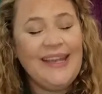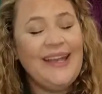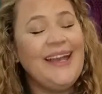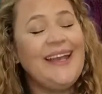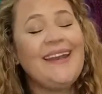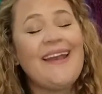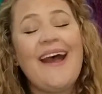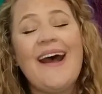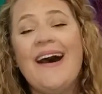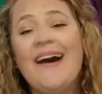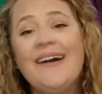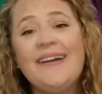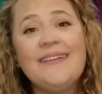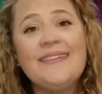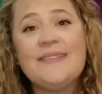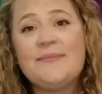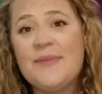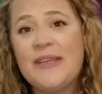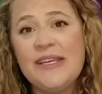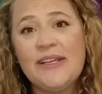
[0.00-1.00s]
and
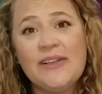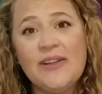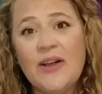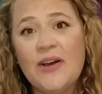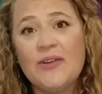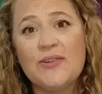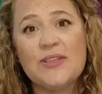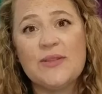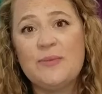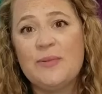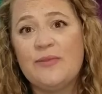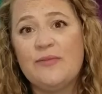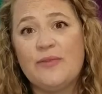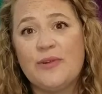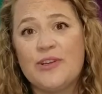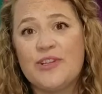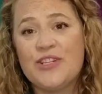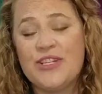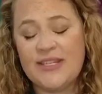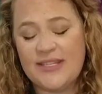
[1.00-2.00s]
hugs me close
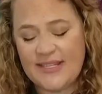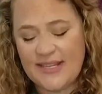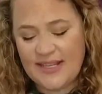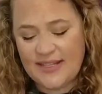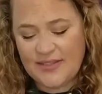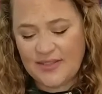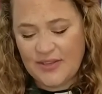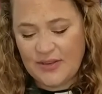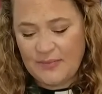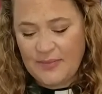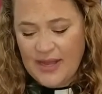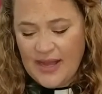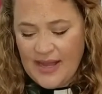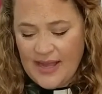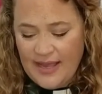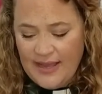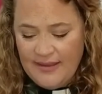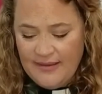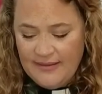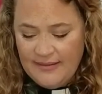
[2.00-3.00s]
before she says
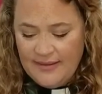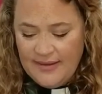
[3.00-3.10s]
goodbye.